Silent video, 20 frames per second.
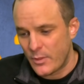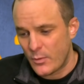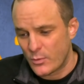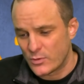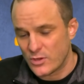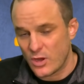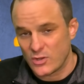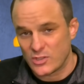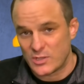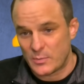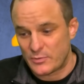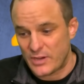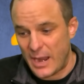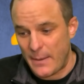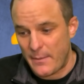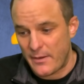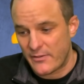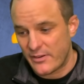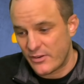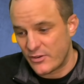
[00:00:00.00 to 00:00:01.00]
Was also the
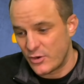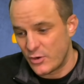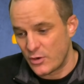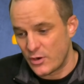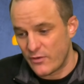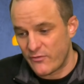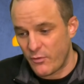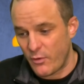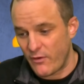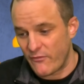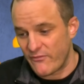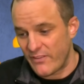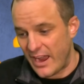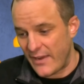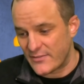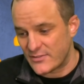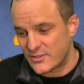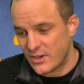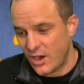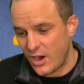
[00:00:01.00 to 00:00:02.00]
primary recruiter for a
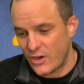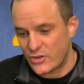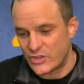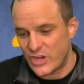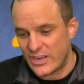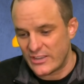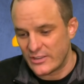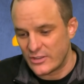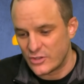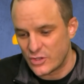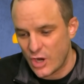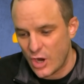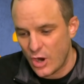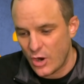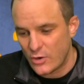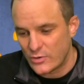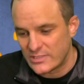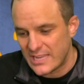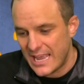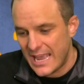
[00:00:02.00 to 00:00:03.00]
5-star, Jalen
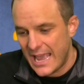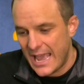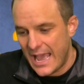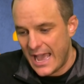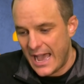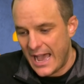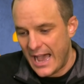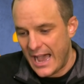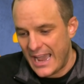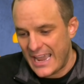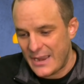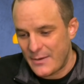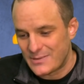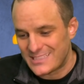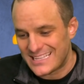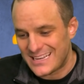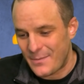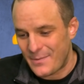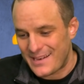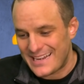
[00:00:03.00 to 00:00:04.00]
Jones. He was
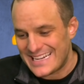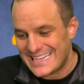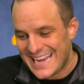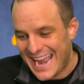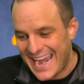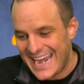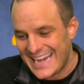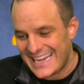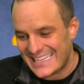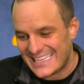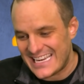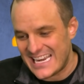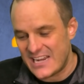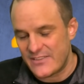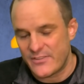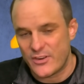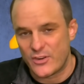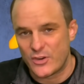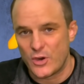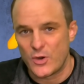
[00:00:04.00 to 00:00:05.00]
the number 19
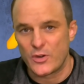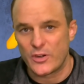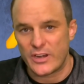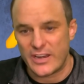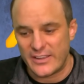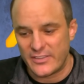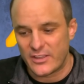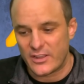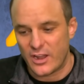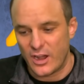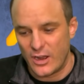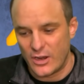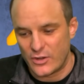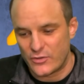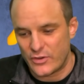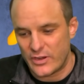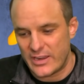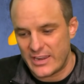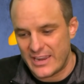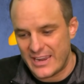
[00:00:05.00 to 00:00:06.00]
recruiter in the
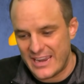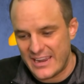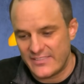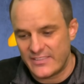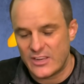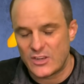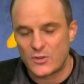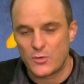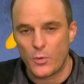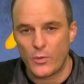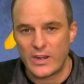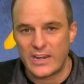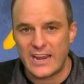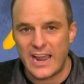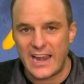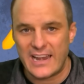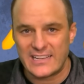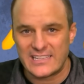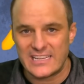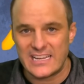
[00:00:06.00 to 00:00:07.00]
country in the
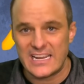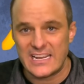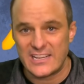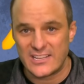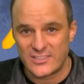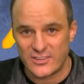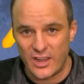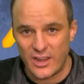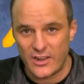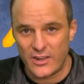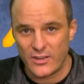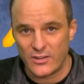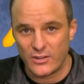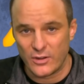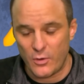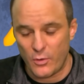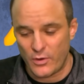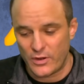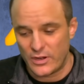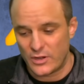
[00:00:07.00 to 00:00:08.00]
2019 cycle,
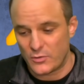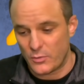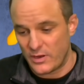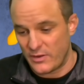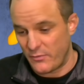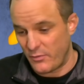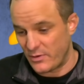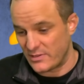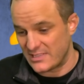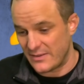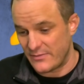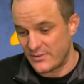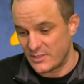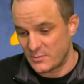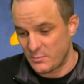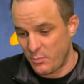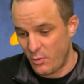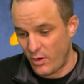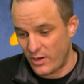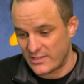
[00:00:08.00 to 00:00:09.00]
according to 24/7
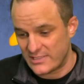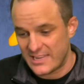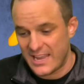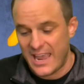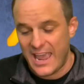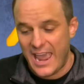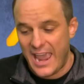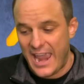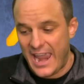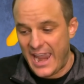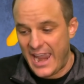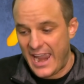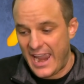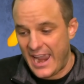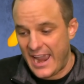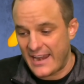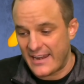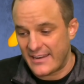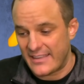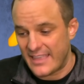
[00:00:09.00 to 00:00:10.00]
Sports.
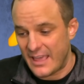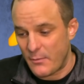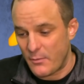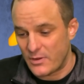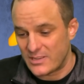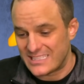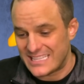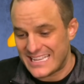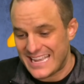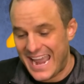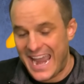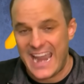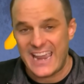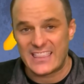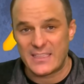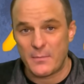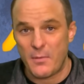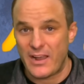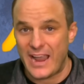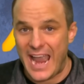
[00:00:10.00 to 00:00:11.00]
And that was the
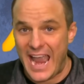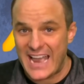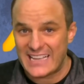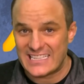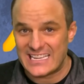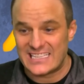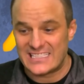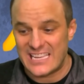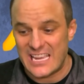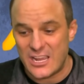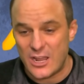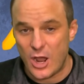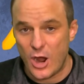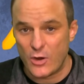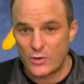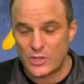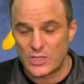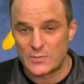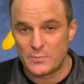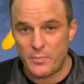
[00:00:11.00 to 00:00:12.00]
8th among SEC
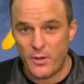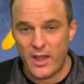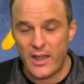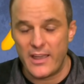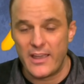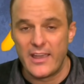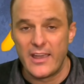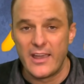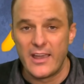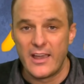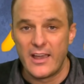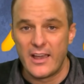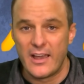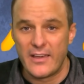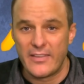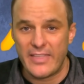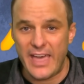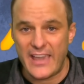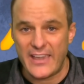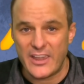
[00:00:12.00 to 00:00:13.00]
coaches, but
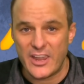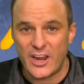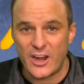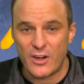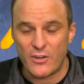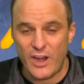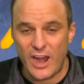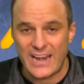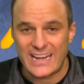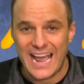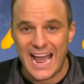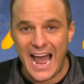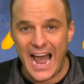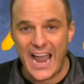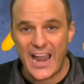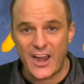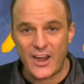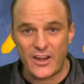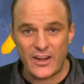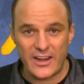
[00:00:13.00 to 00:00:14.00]
that year ranked
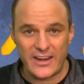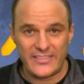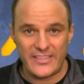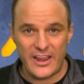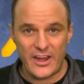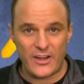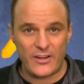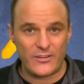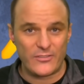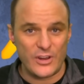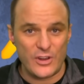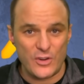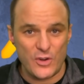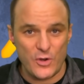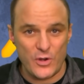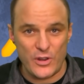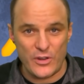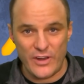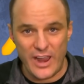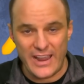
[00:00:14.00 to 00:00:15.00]
higher in their
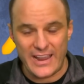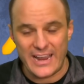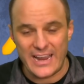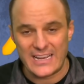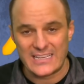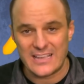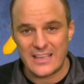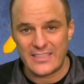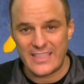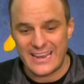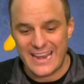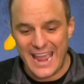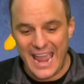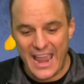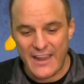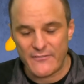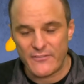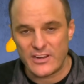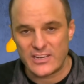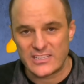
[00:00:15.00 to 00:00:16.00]
recruiting rankings than
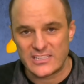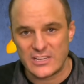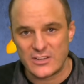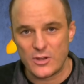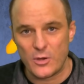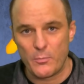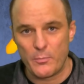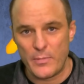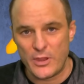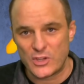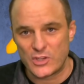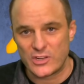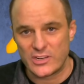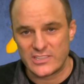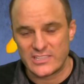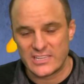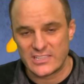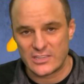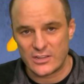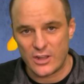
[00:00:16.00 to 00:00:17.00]
every single Michigan
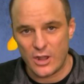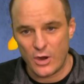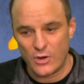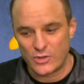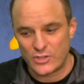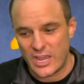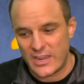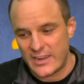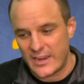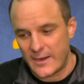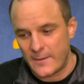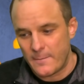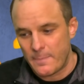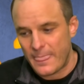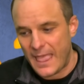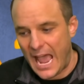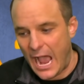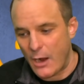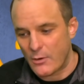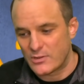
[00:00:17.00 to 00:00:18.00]
assistant coach that year
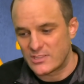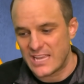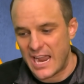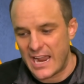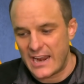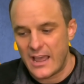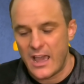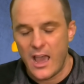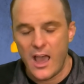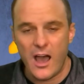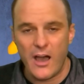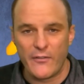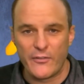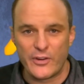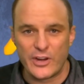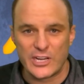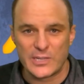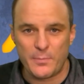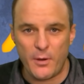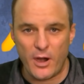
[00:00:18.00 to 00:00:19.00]
outside of
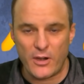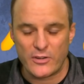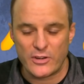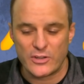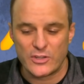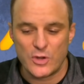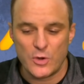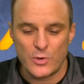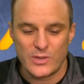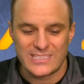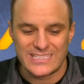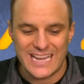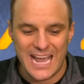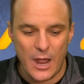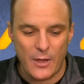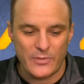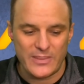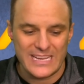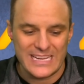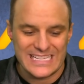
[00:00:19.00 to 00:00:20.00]
Chris Partridge, who is
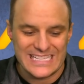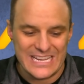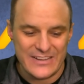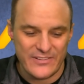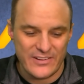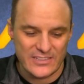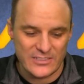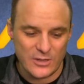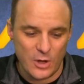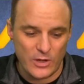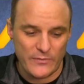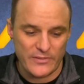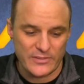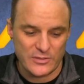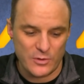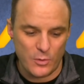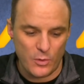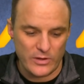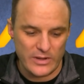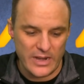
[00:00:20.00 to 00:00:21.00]
now the
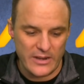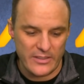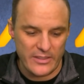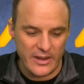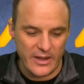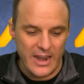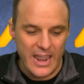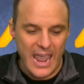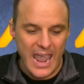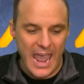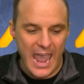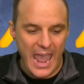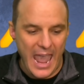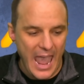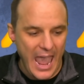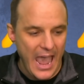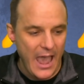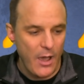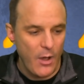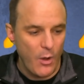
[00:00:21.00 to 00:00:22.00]
co-defensive coordinator there
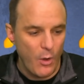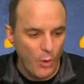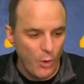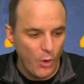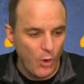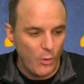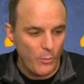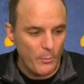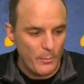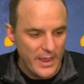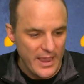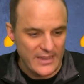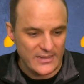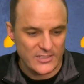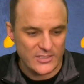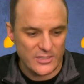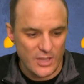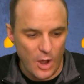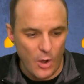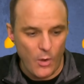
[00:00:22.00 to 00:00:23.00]
at Ole Miss.
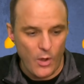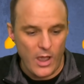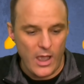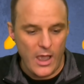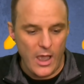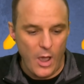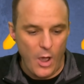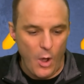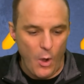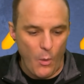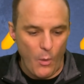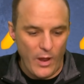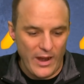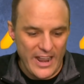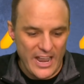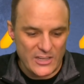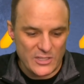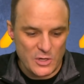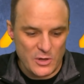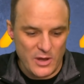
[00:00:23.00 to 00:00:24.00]
So, why
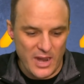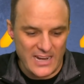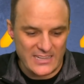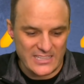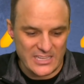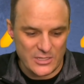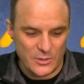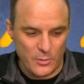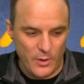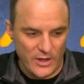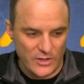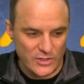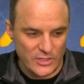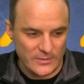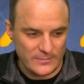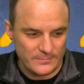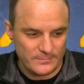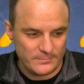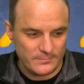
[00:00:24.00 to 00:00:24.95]
don't I ask you guys this question?